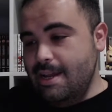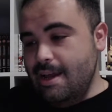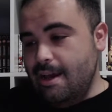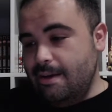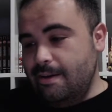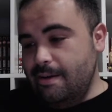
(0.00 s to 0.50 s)

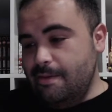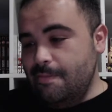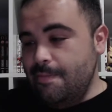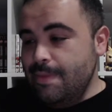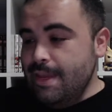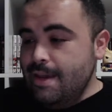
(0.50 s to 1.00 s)
I don't know.
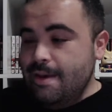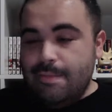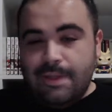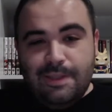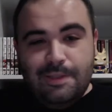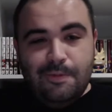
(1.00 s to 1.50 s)

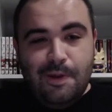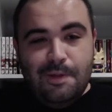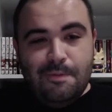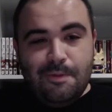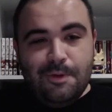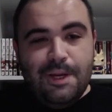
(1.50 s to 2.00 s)
But this is
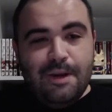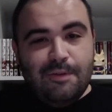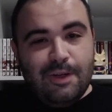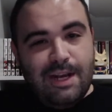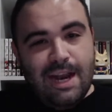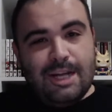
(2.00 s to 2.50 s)
volume three of
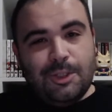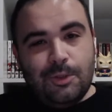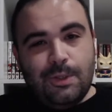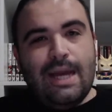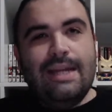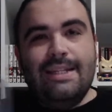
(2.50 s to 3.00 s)

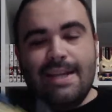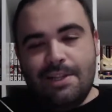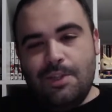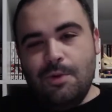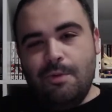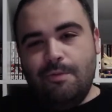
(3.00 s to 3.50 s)
Unnatural. I
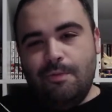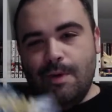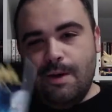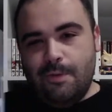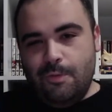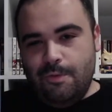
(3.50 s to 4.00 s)
did do a,
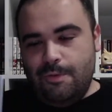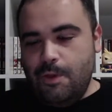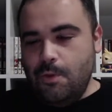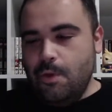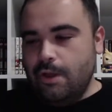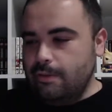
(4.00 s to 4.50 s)
a
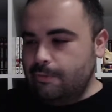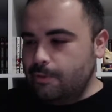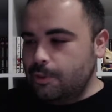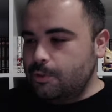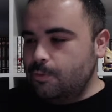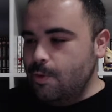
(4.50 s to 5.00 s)
review on the
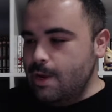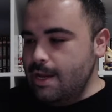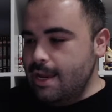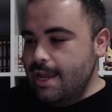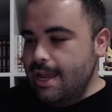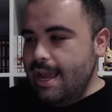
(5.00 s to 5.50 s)
first
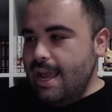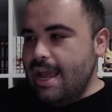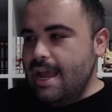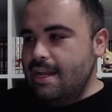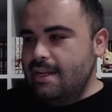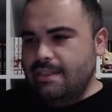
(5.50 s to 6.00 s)
one,
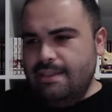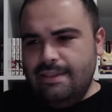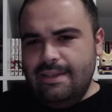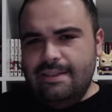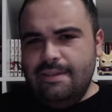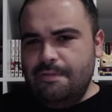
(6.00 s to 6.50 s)
and it's
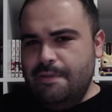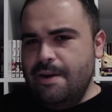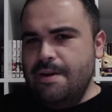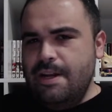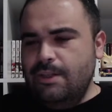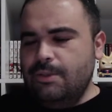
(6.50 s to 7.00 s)
it's a
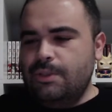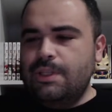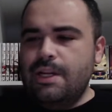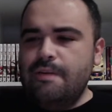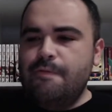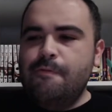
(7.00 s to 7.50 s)
very
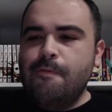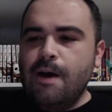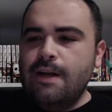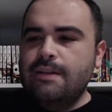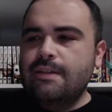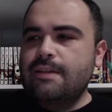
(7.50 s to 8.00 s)
interesting,
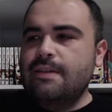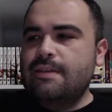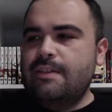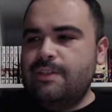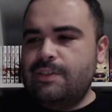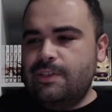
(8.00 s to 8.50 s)
fun
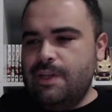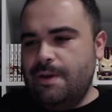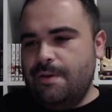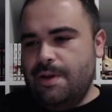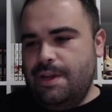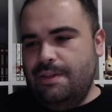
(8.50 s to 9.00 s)

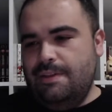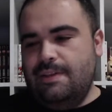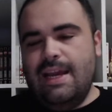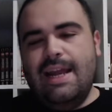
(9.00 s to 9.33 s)
series.